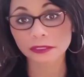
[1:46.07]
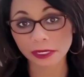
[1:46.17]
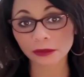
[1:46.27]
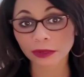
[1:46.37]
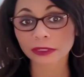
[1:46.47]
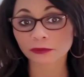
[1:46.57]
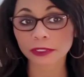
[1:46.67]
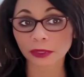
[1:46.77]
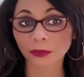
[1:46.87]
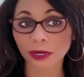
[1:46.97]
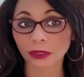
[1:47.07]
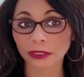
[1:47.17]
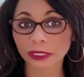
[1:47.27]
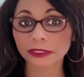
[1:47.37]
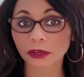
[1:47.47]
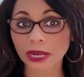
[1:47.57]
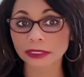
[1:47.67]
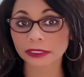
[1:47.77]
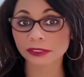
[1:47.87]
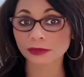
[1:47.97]
take credit for your work and your
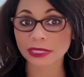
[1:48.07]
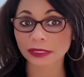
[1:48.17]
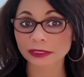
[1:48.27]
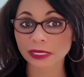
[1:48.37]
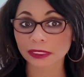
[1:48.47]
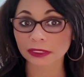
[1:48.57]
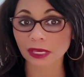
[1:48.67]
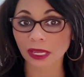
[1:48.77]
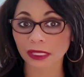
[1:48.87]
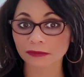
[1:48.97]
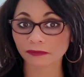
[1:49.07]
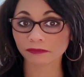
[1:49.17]
ideas without a second thought.